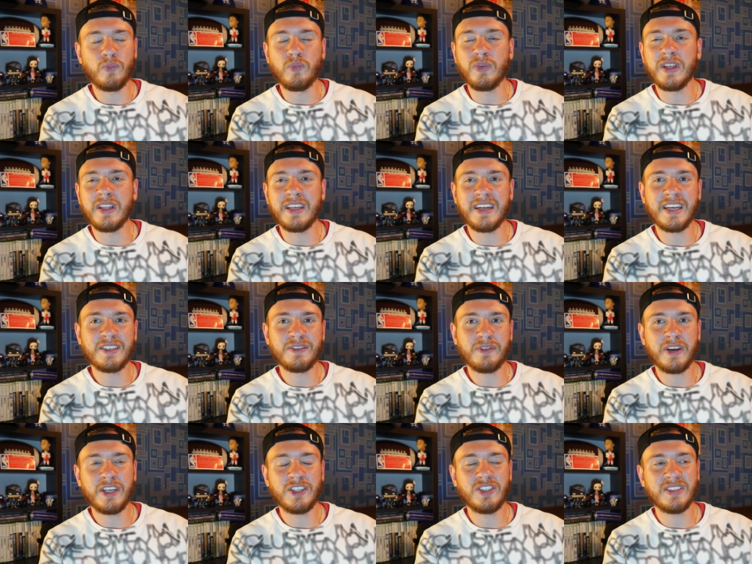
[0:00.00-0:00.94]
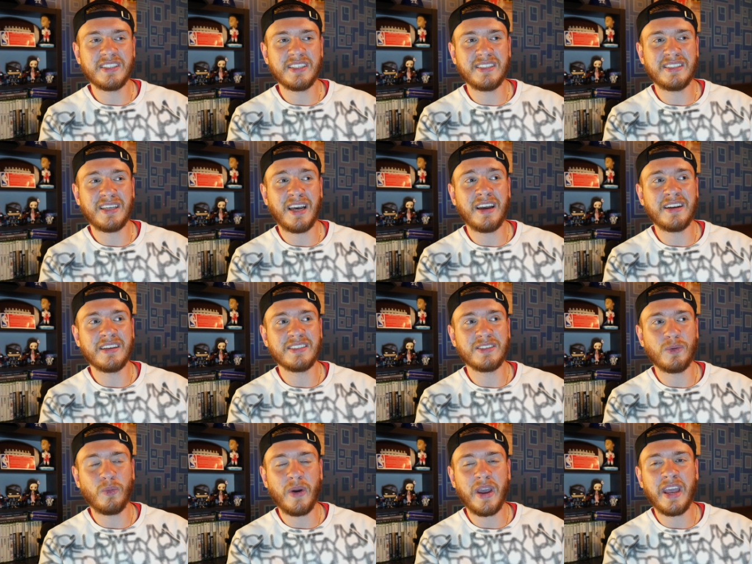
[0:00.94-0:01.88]
really nice free agency signings
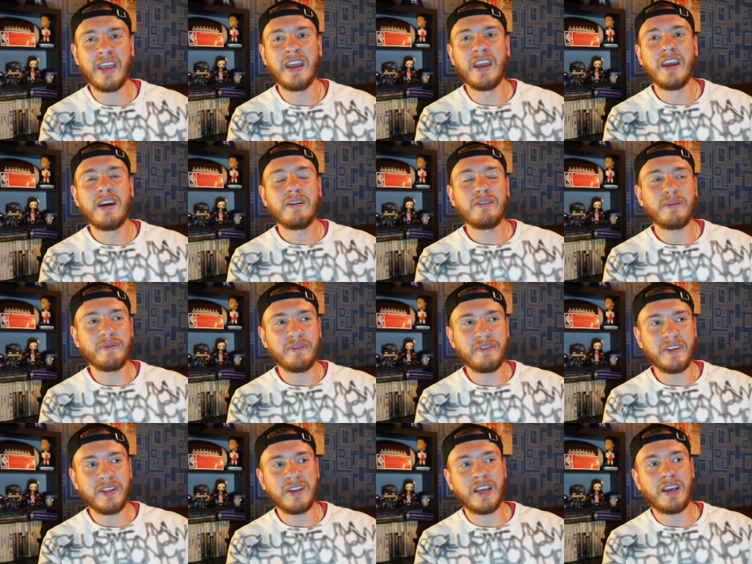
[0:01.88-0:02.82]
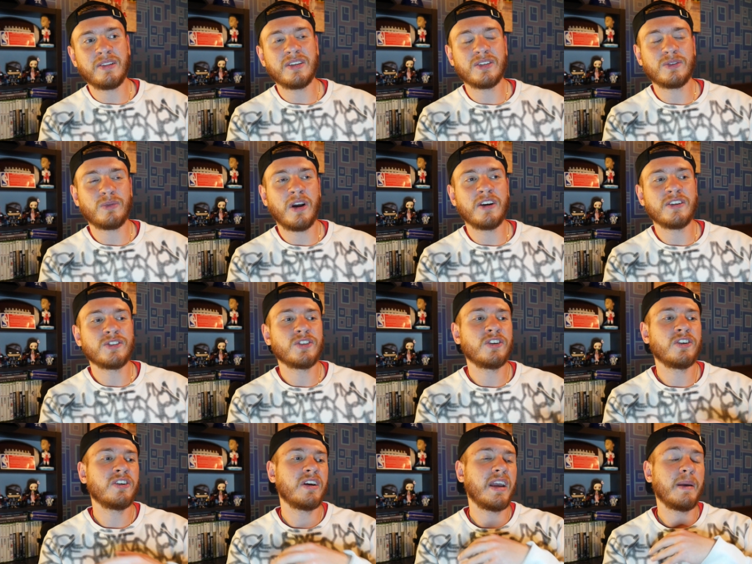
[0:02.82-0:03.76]
away from filling out this
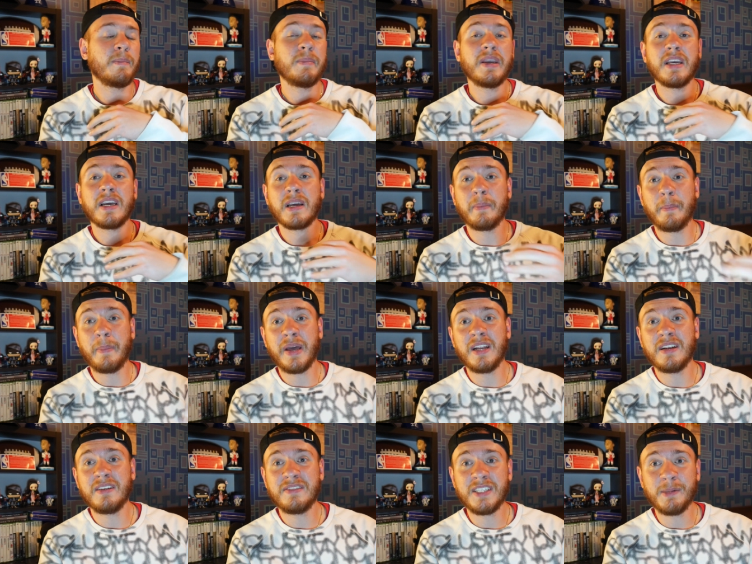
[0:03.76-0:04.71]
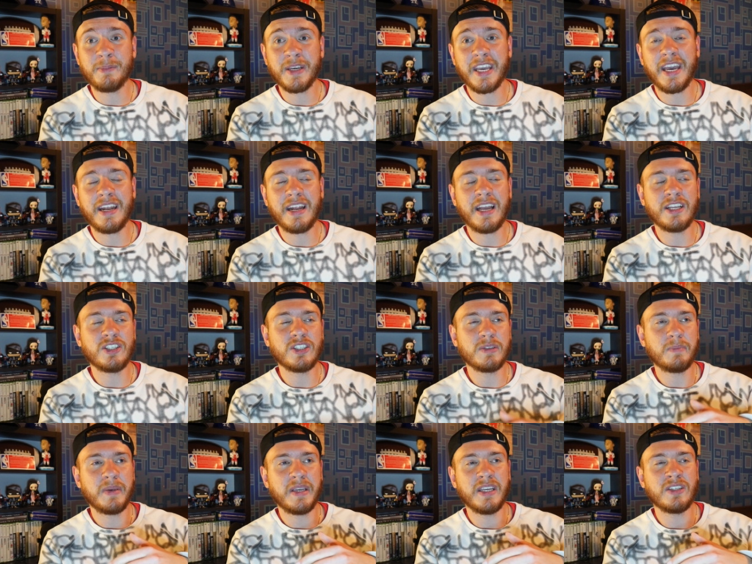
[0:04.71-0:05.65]
roster and being a competitive team again and
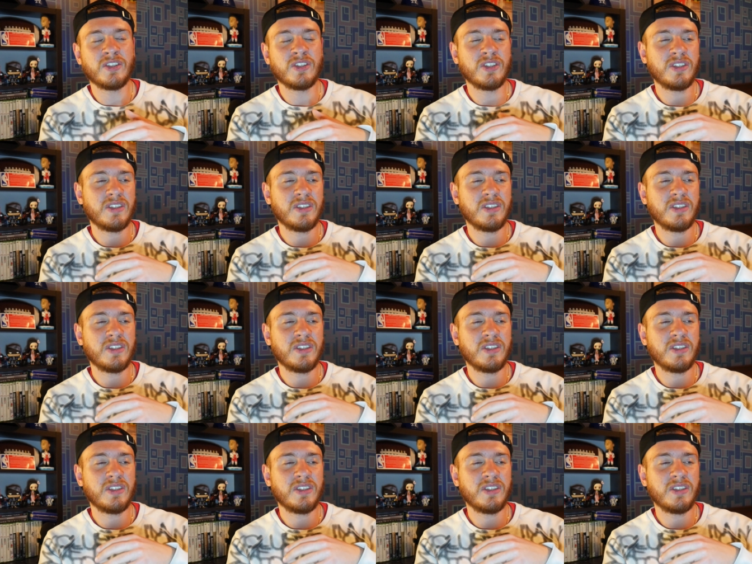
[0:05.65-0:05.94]
just being